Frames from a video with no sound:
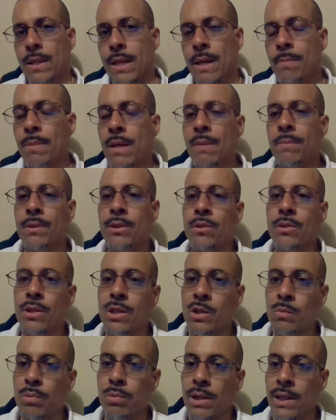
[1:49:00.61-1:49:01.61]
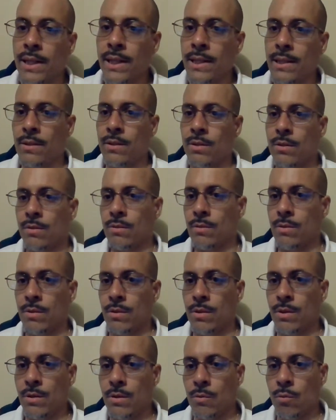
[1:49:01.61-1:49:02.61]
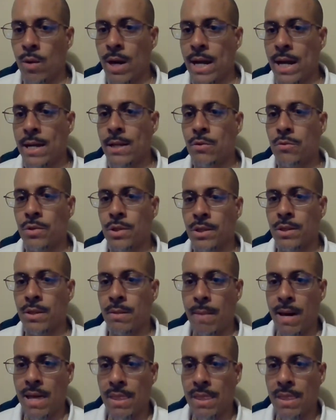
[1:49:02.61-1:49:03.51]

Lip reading: and be able to explain it though in a way using the